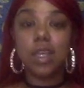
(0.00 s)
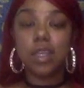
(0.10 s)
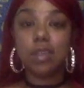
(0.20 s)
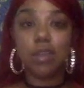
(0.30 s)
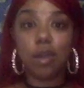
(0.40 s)
you
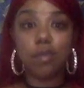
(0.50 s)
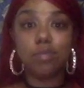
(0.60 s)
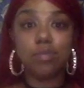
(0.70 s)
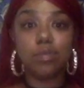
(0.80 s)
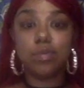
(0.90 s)
know,
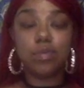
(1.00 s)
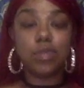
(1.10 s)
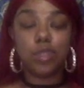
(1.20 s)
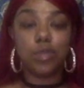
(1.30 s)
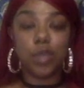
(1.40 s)
do
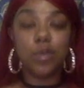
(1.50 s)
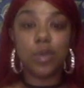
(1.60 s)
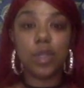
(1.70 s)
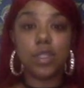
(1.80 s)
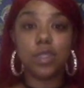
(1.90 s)
what you
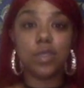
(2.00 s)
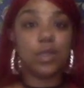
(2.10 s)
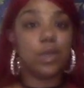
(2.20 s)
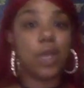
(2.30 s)
want to do,